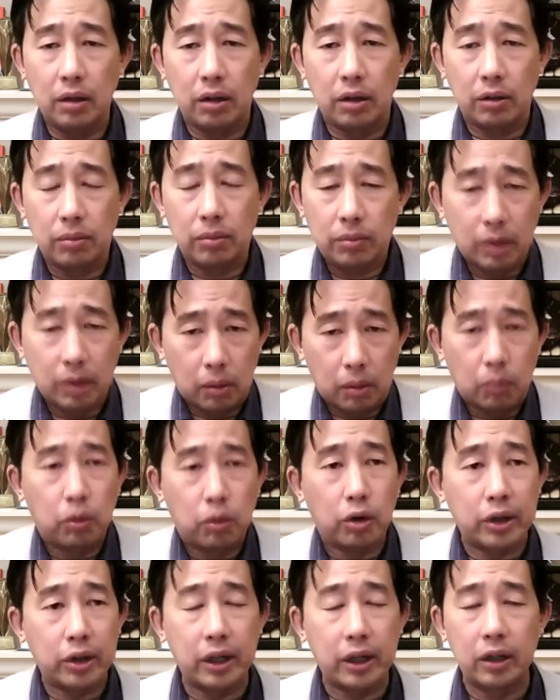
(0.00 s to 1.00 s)

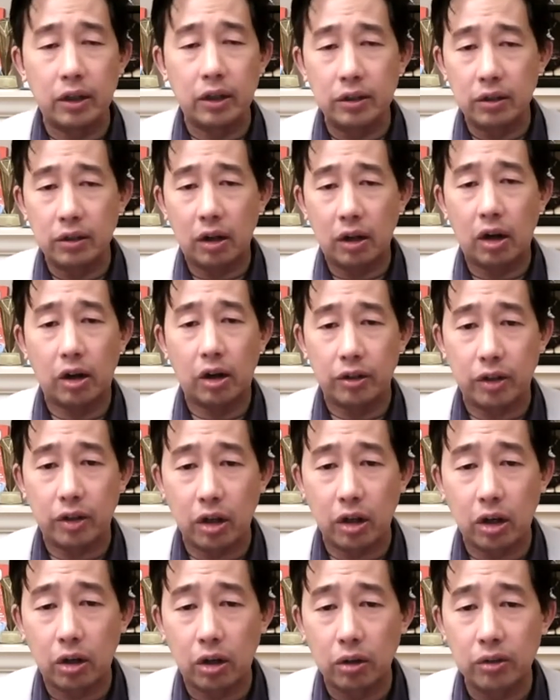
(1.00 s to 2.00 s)
walking on hot
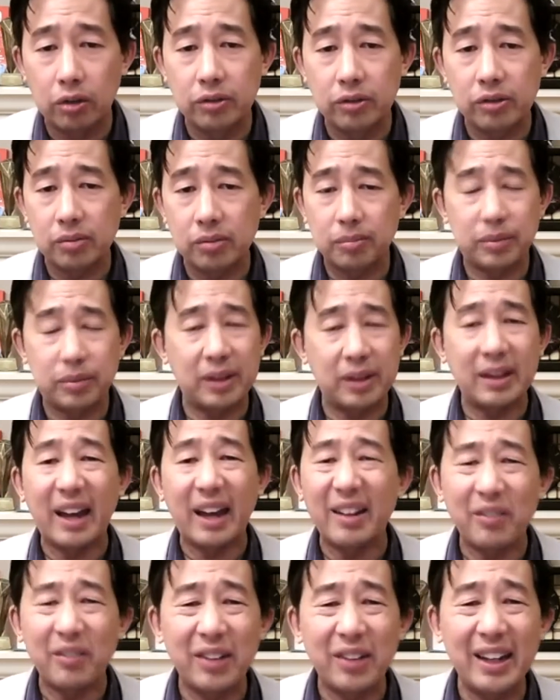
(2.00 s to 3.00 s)
coals, but
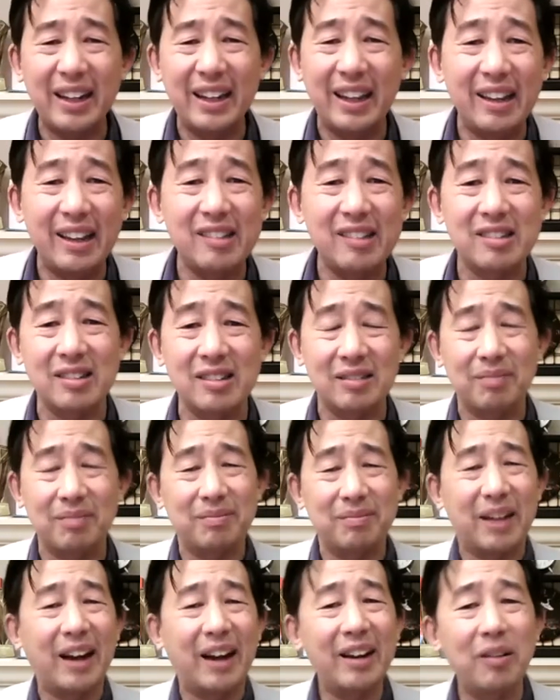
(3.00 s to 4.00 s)
that really isn't,
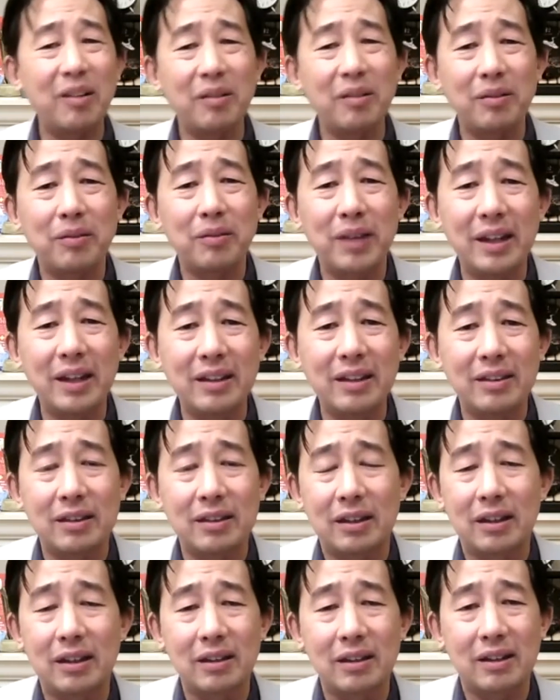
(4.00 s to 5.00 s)
I don't really
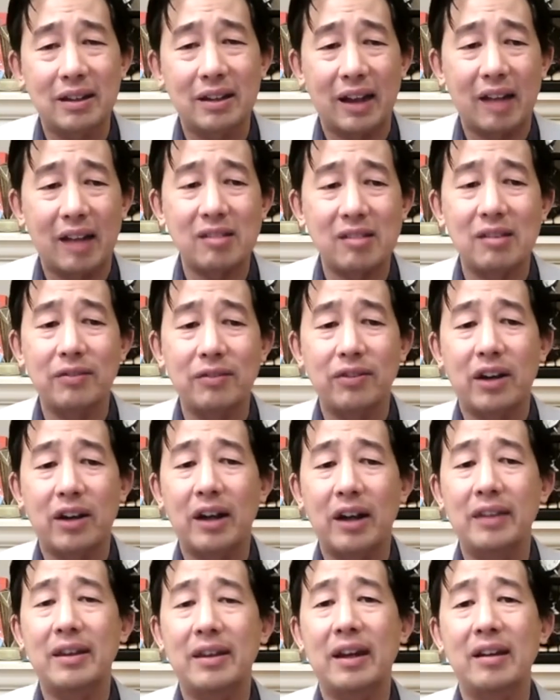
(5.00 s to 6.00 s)
classify
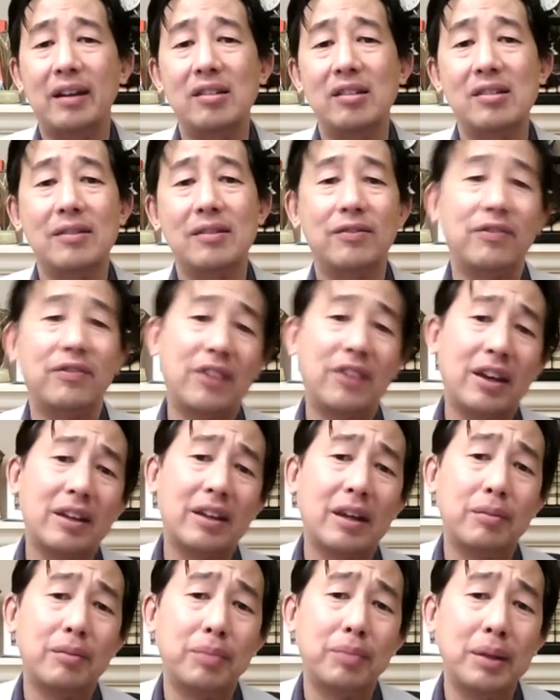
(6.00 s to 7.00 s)
that as the fear
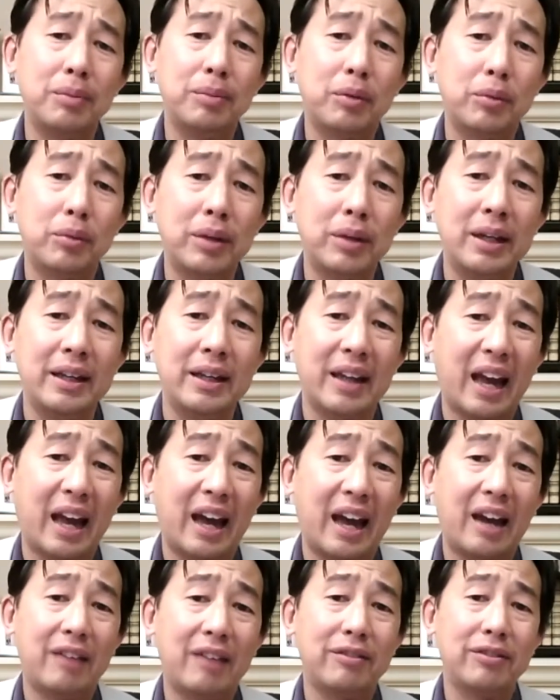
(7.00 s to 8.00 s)
that people really
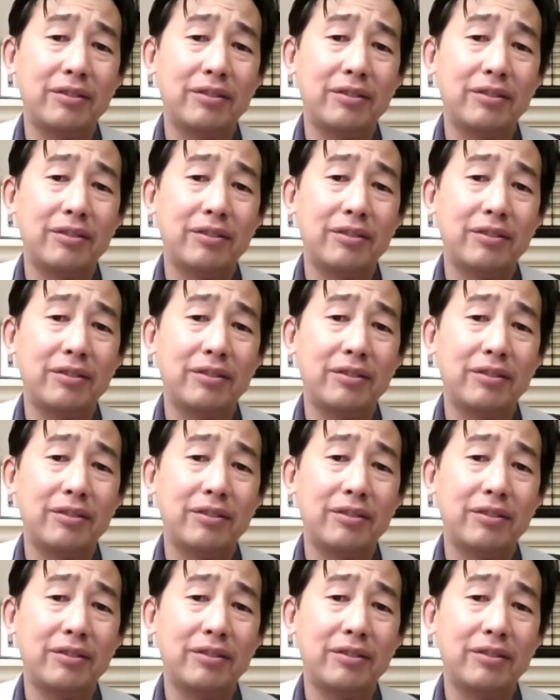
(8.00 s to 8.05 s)
have.